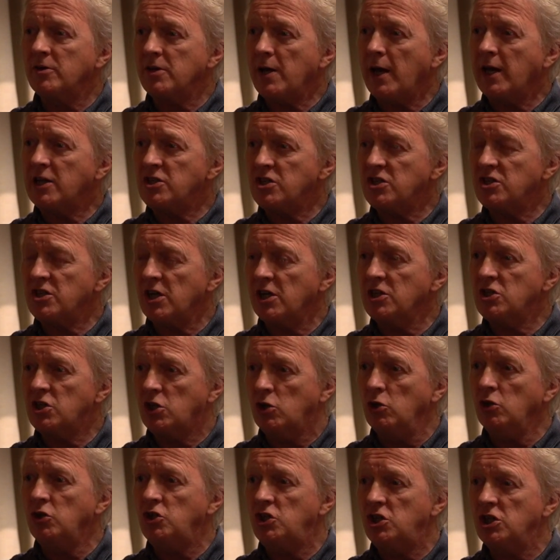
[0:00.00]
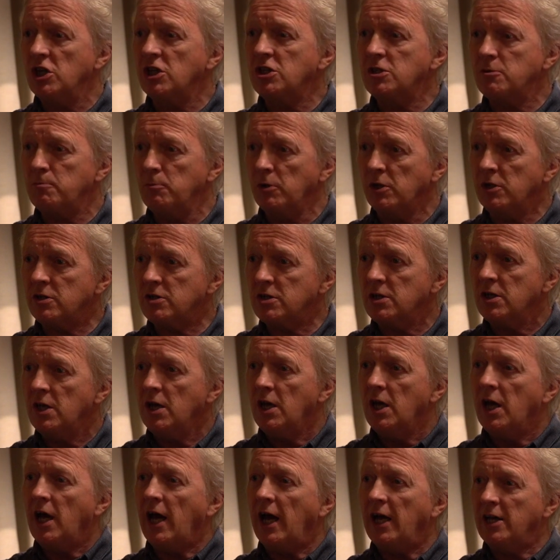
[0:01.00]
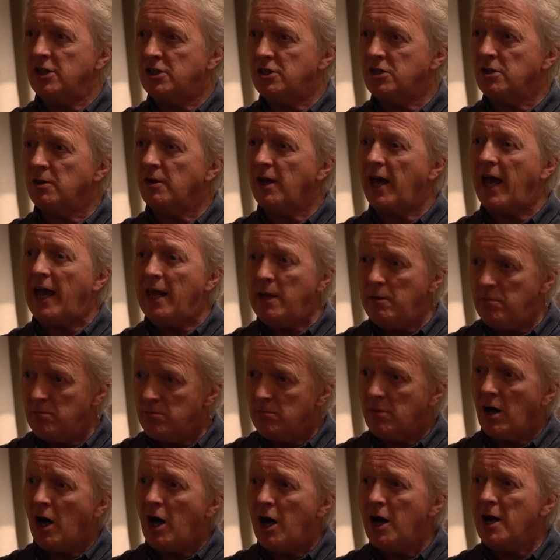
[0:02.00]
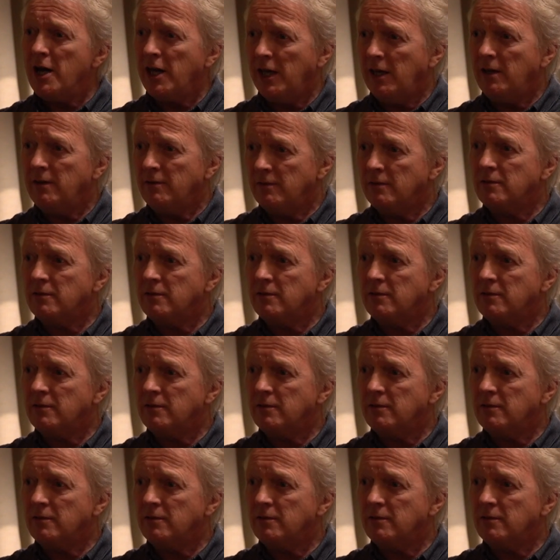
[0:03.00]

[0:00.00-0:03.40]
to exercise good judgment and to aim high,